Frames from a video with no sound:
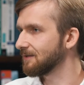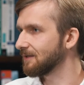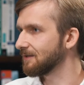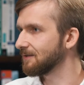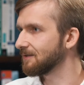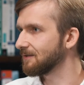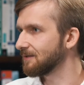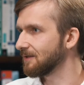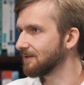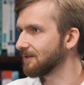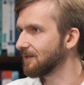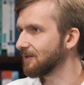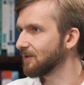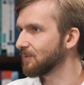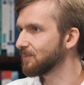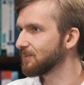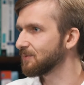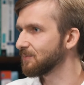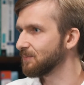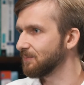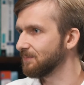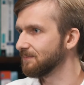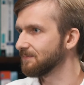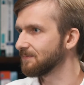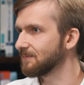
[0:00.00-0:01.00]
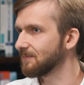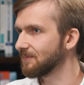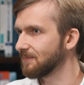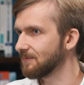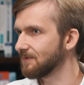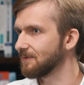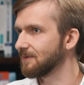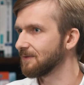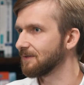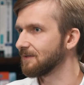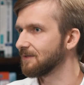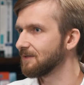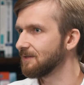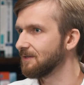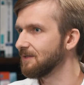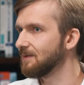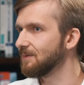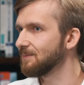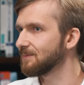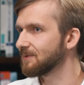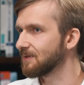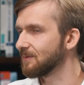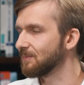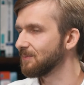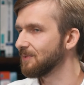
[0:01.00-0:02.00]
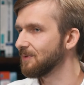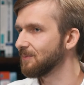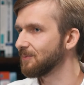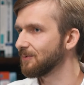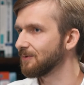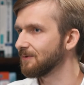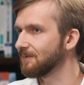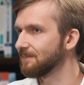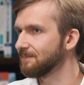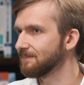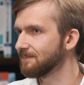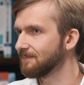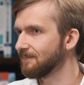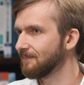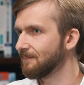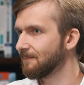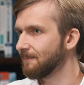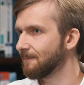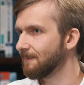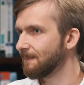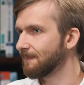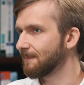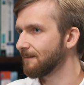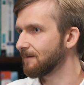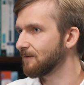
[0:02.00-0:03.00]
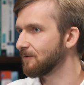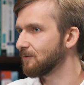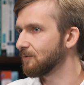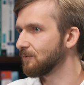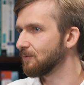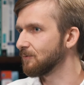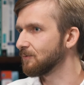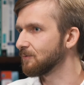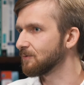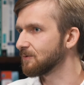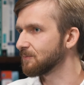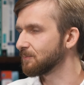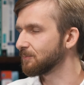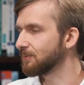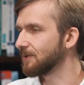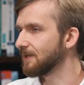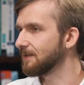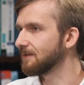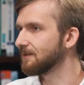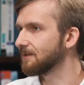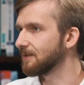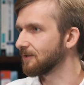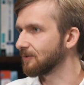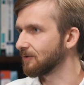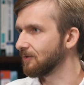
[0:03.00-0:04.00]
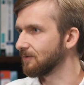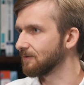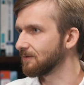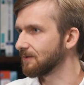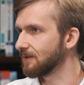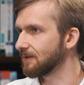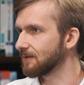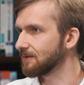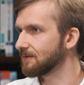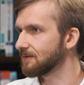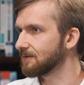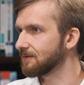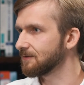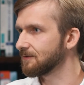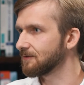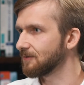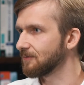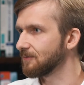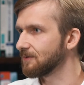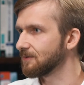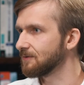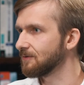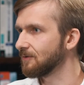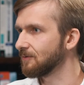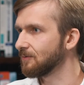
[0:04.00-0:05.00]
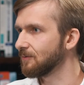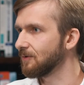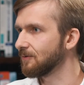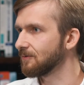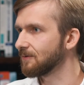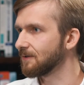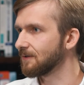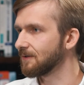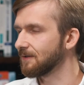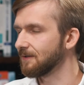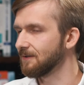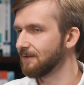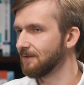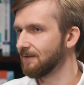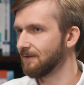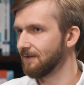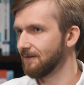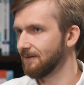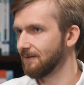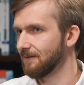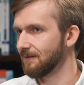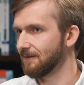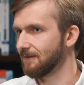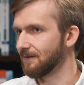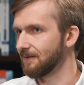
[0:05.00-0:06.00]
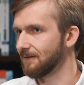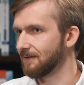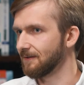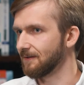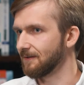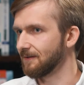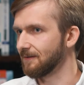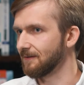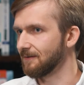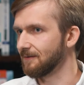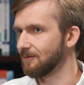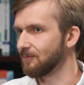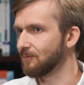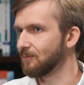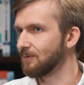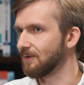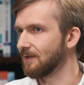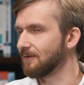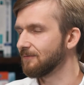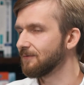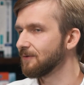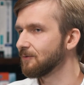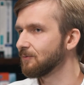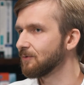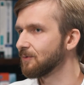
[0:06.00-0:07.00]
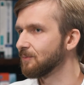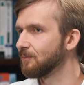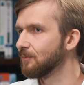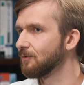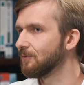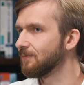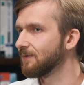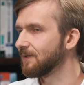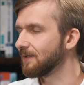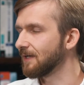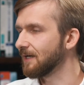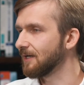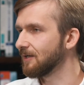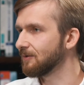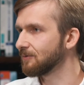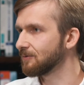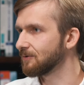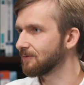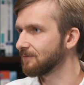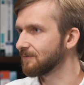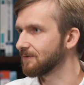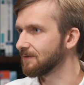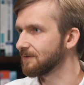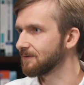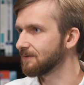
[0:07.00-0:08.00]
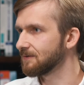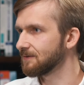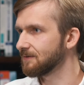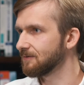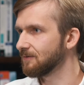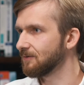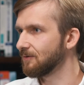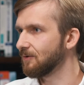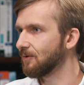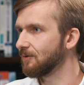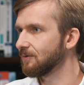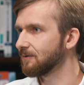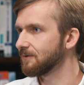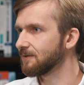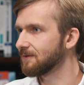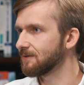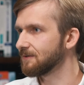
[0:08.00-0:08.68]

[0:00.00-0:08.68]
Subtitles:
that helps teams and people to spread the context. So it's no longer, I think we're moving out of this old